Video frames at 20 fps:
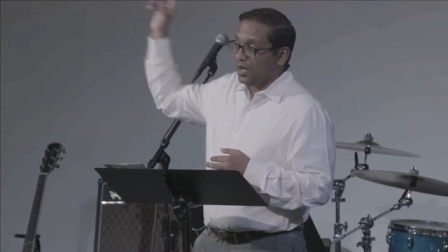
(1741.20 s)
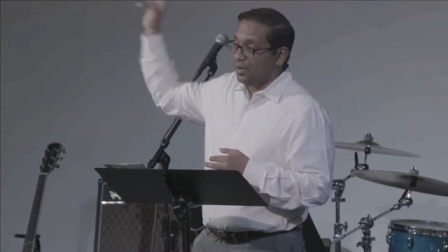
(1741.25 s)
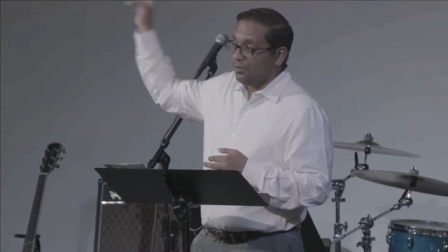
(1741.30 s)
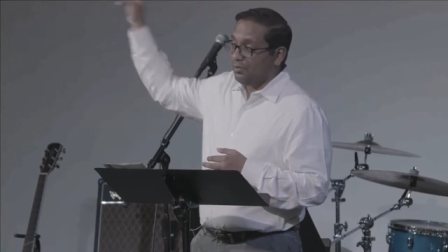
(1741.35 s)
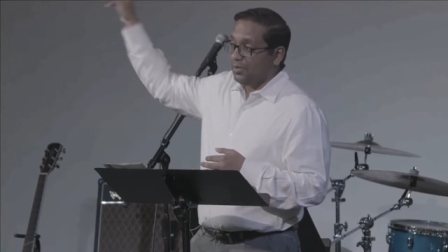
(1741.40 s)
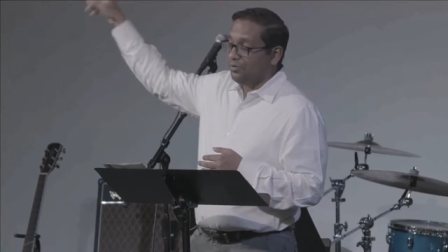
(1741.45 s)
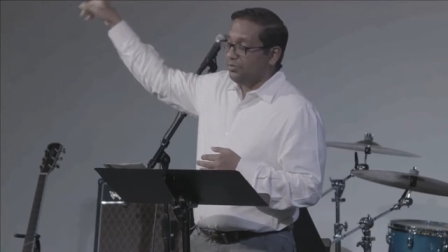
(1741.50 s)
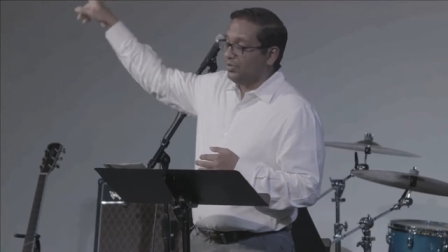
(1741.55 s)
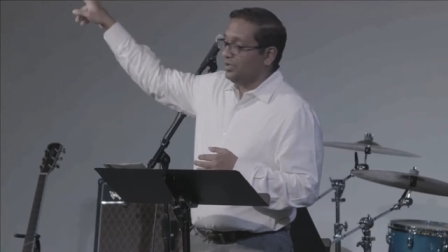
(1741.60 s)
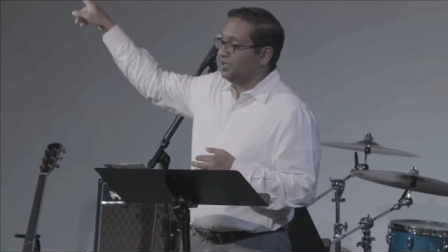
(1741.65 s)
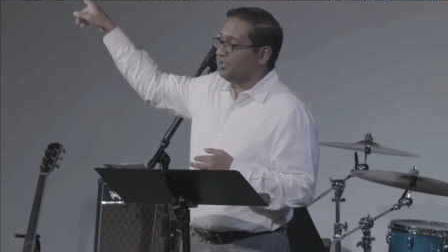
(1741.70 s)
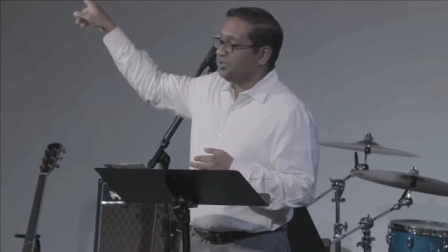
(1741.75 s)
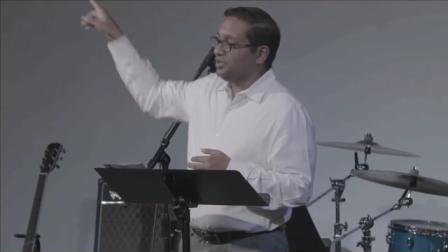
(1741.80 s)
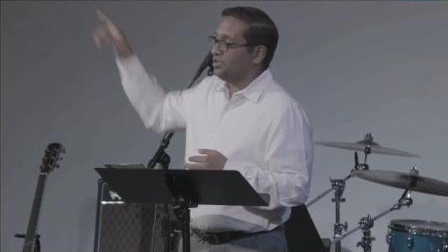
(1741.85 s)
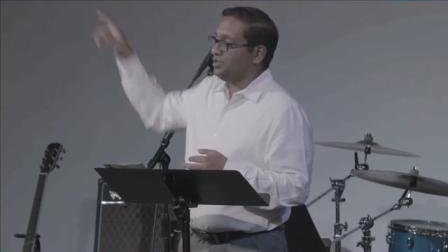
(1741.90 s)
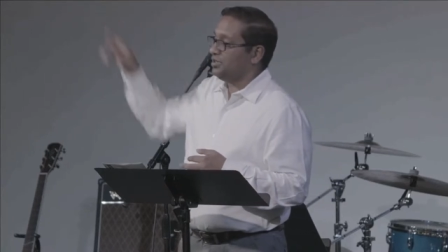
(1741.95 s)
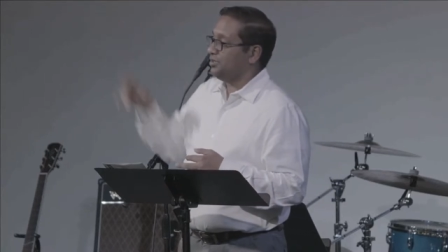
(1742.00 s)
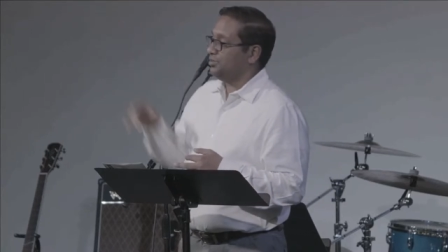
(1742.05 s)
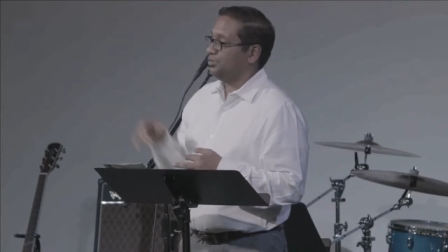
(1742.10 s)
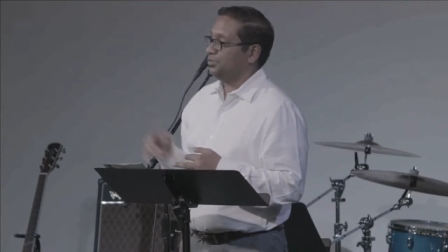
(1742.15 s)
my
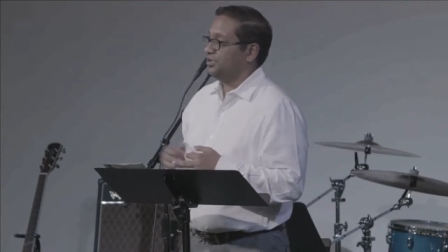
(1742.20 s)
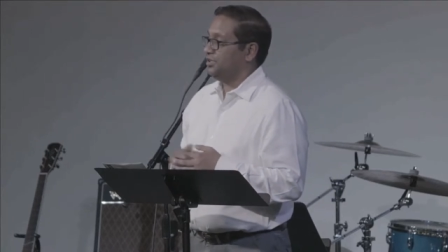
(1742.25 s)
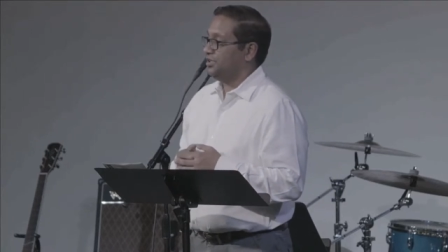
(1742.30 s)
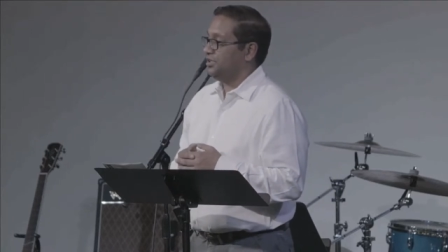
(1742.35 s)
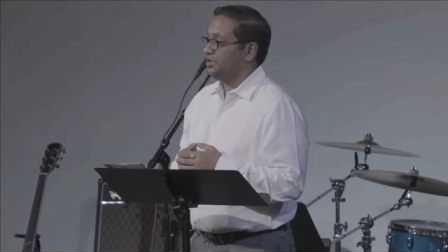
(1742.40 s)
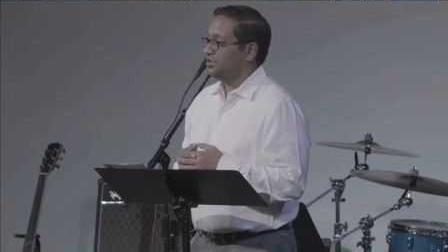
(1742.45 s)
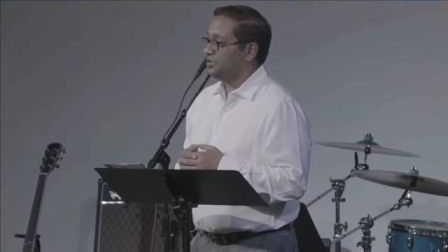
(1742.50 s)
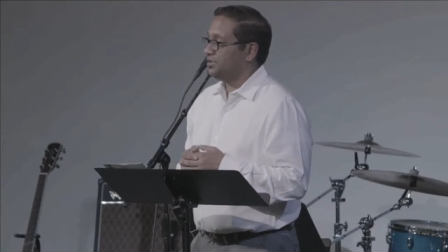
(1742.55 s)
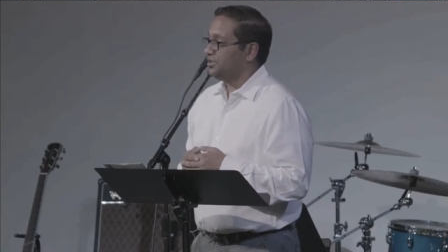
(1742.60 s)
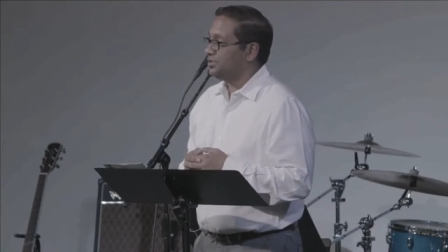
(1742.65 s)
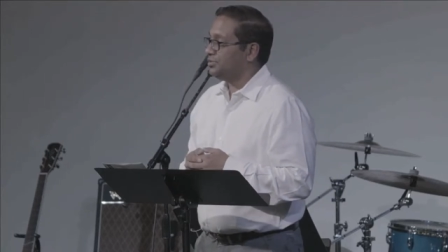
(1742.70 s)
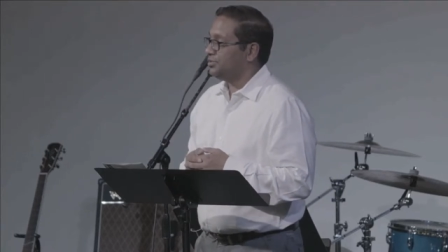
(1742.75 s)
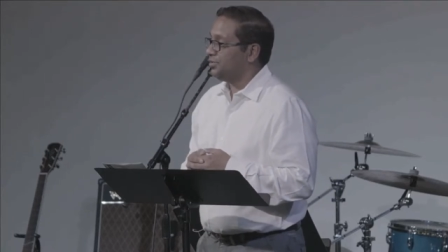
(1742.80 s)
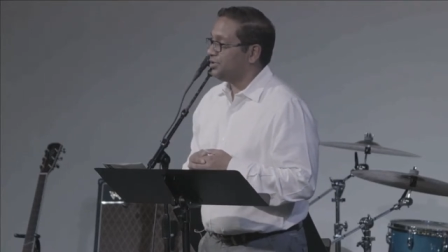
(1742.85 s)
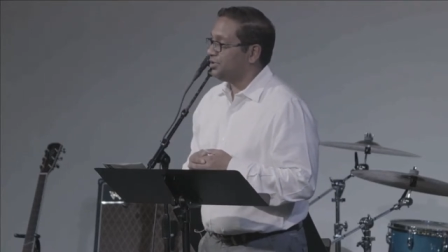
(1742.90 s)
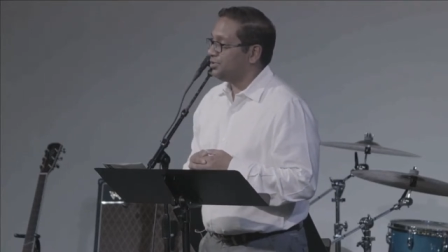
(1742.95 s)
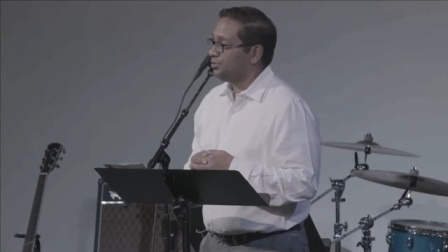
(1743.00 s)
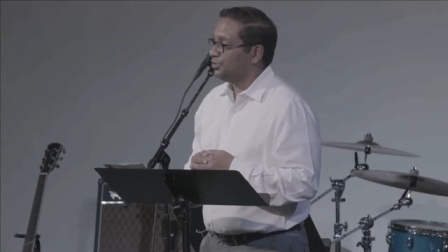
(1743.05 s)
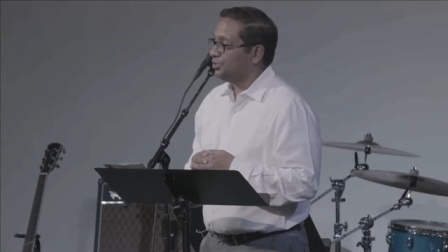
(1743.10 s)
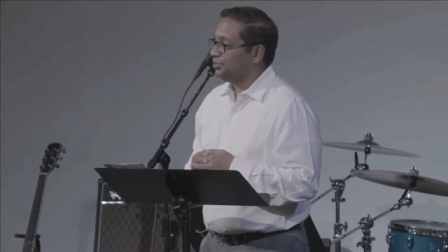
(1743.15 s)
relationship with Jesus is
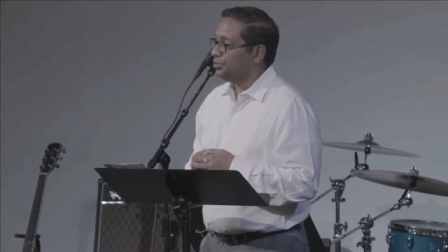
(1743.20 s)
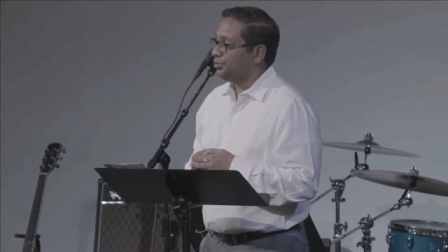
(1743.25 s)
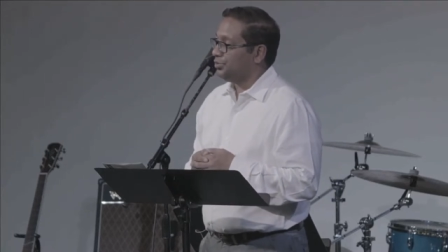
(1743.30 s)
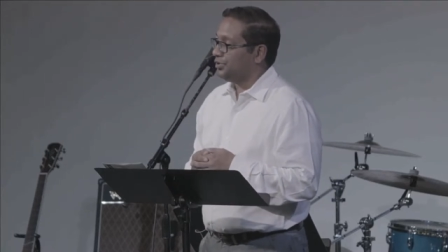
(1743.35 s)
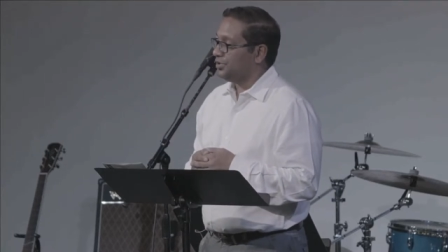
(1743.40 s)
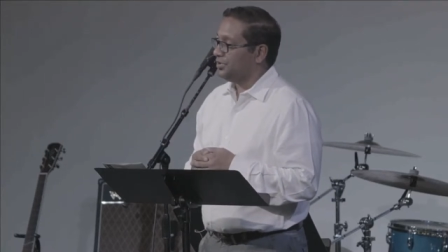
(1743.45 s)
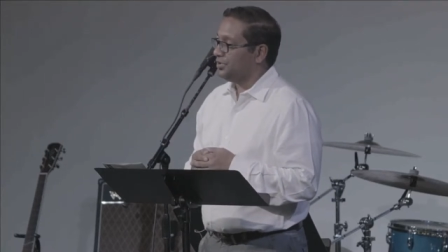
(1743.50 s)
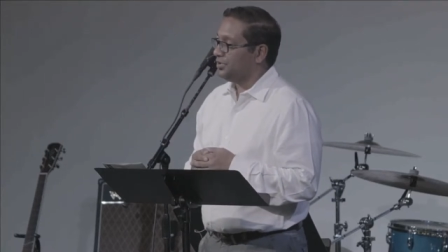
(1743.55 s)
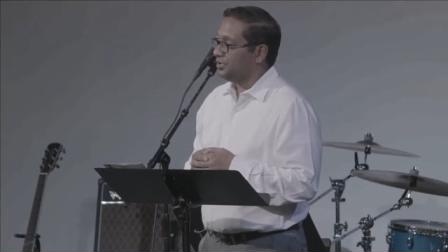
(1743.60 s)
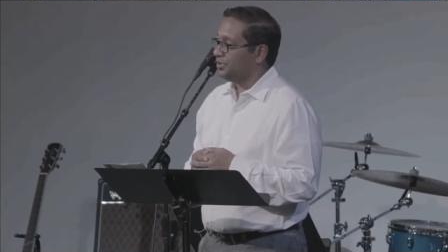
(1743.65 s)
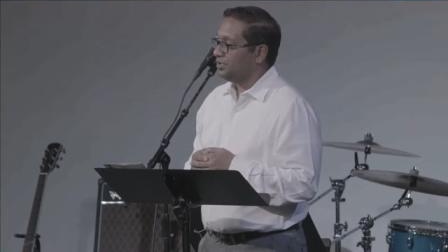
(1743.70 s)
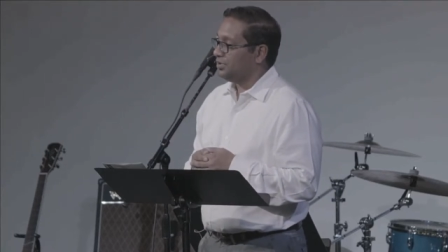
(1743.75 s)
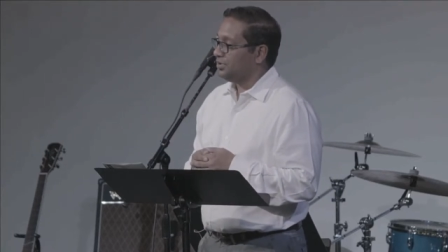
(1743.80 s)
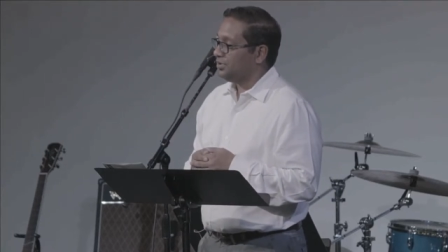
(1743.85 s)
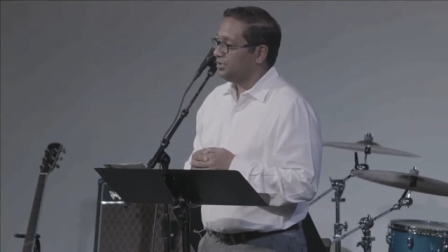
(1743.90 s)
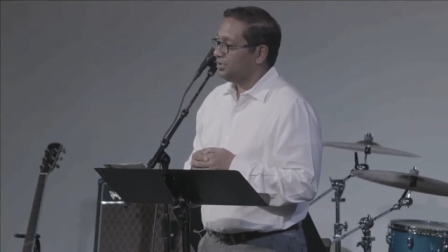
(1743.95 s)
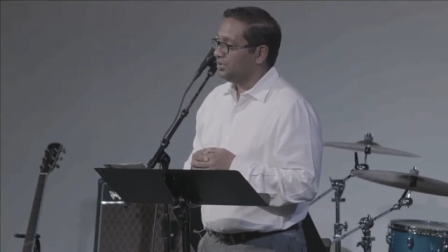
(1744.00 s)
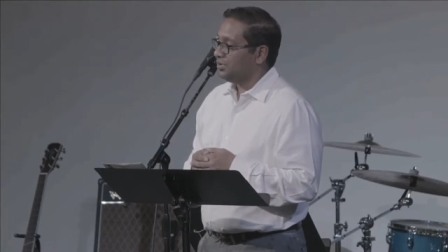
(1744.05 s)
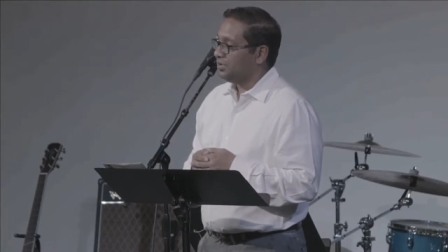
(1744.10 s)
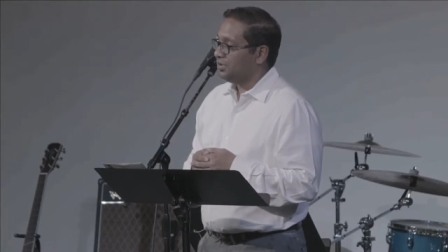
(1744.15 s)
much more important.
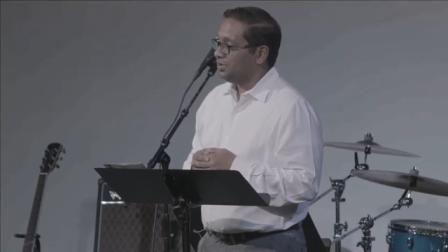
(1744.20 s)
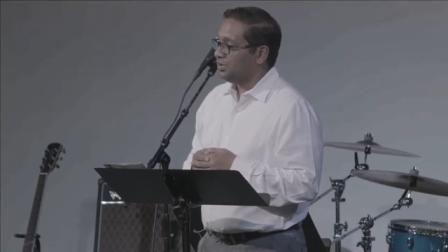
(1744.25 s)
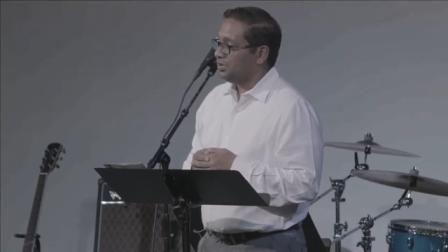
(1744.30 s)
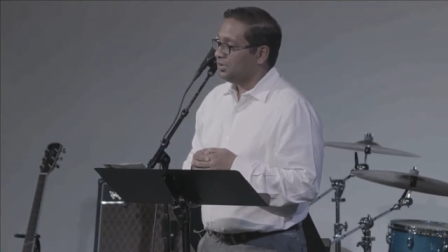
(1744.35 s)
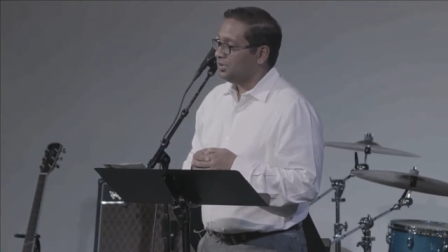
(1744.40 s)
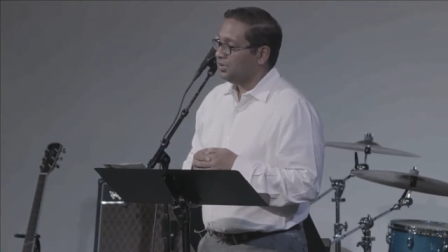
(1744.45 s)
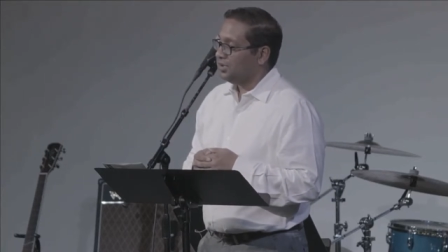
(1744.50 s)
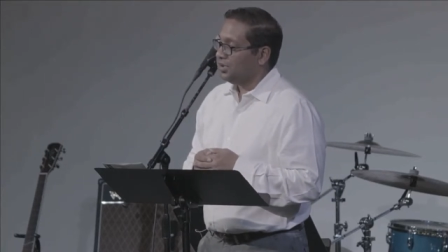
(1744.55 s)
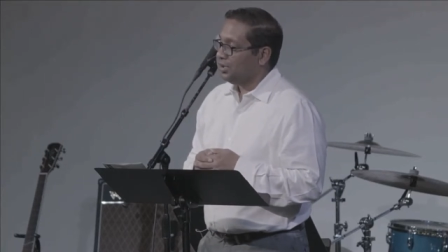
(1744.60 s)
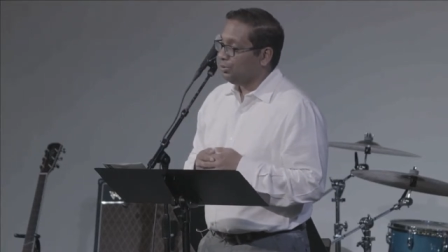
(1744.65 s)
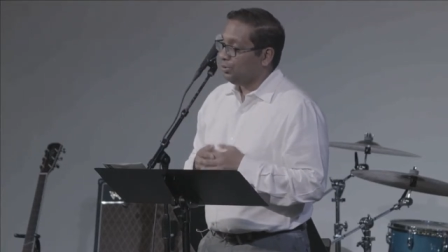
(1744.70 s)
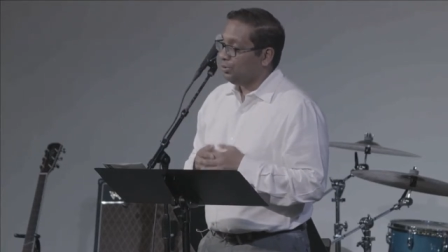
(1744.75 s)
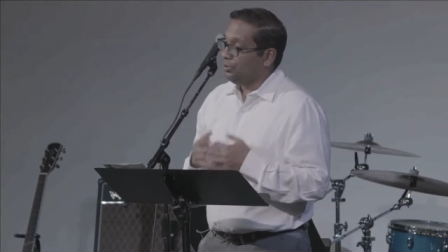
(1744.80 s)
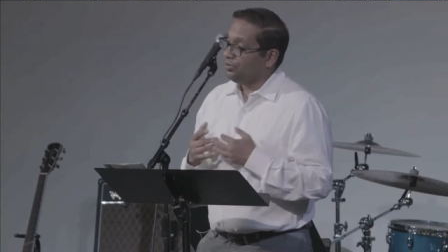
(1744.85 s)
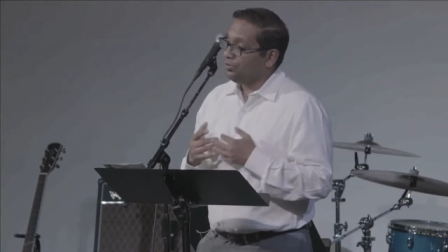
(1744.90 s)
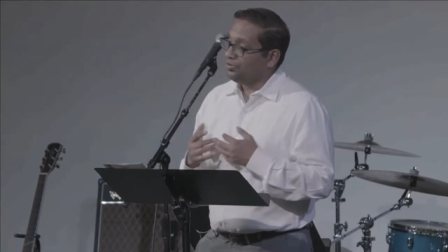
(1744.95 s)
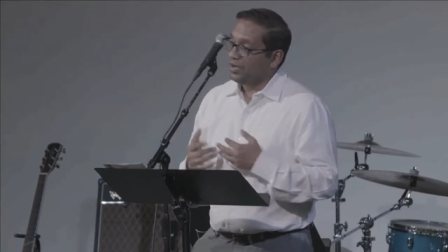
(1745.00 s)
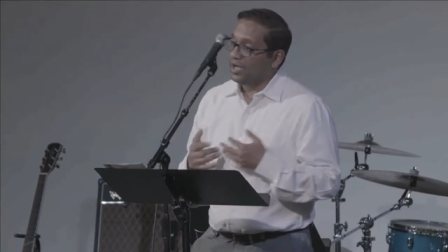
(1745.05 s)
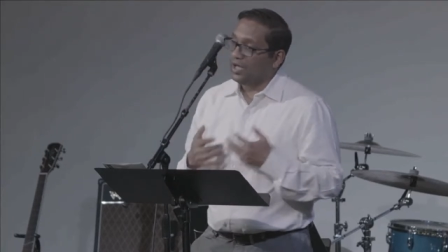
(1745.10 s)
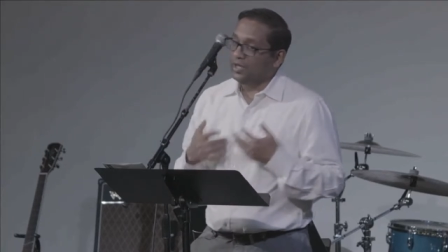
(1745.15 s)
We
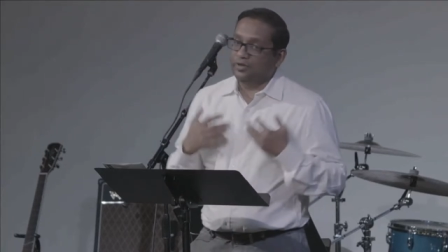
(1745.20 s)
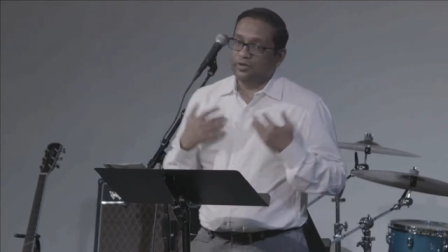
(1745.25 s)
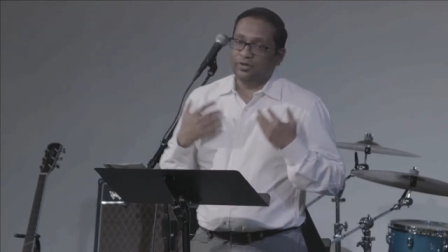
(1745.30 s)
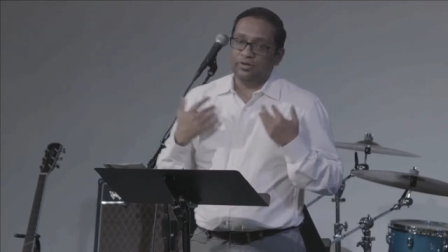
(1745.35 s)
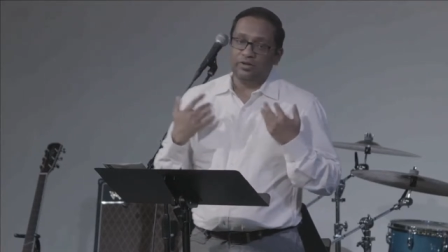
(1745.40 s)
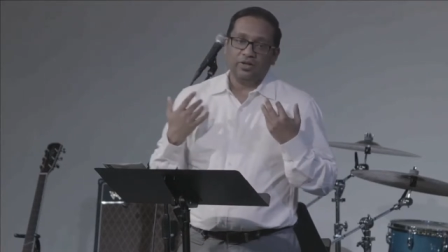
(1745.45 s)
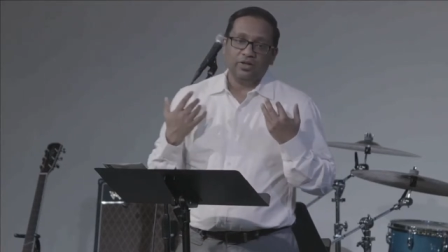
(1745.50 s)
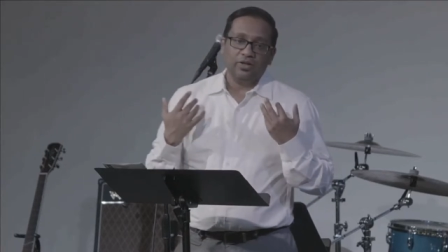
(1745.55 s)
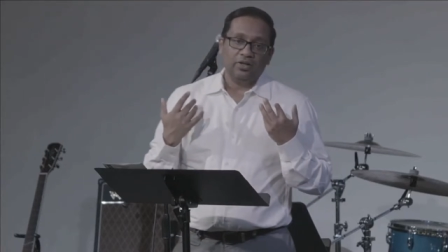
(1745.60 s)
would rather